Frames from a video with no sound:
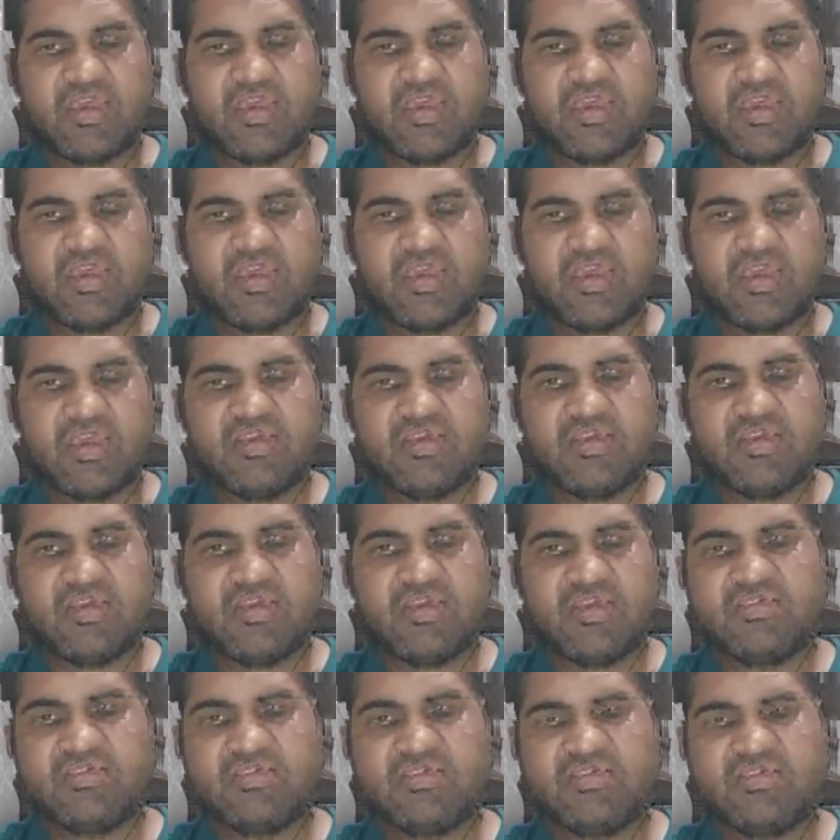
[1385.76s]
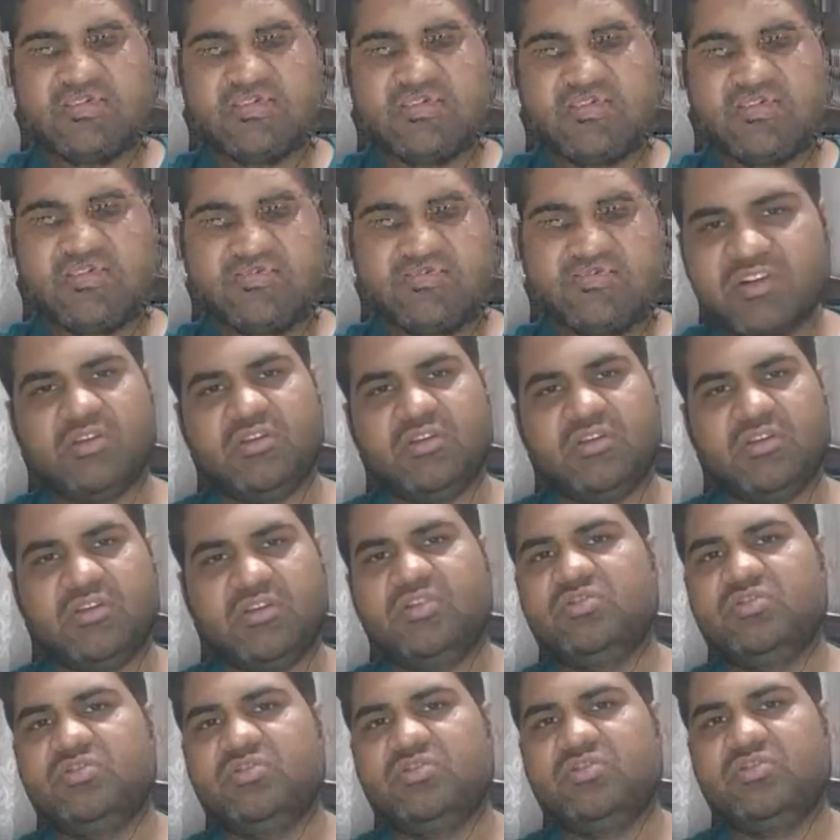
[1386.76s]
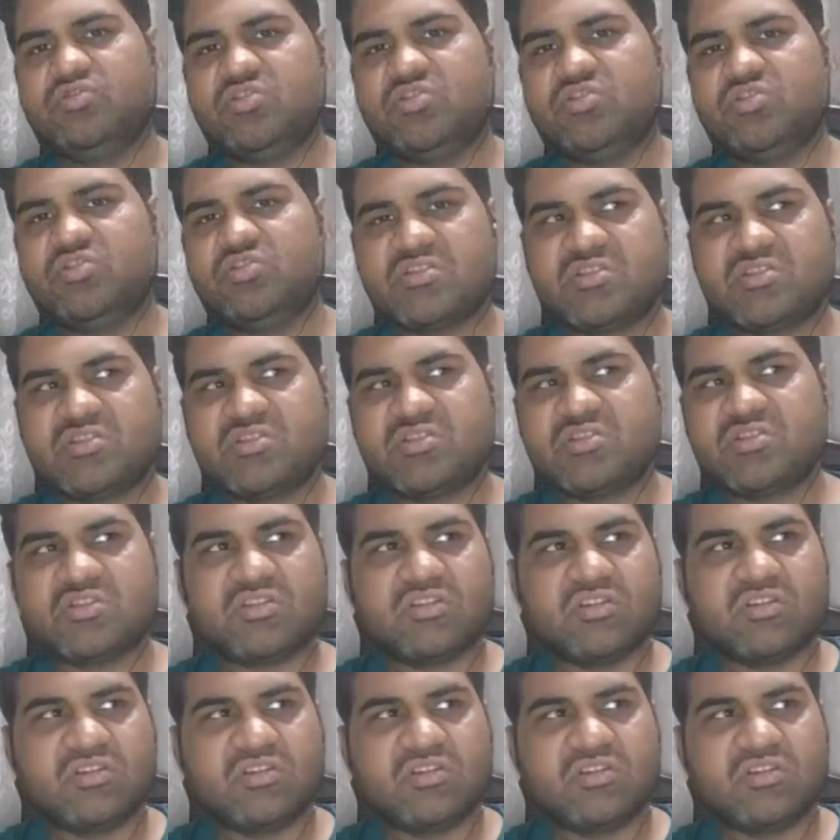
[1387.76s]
In the first week, you just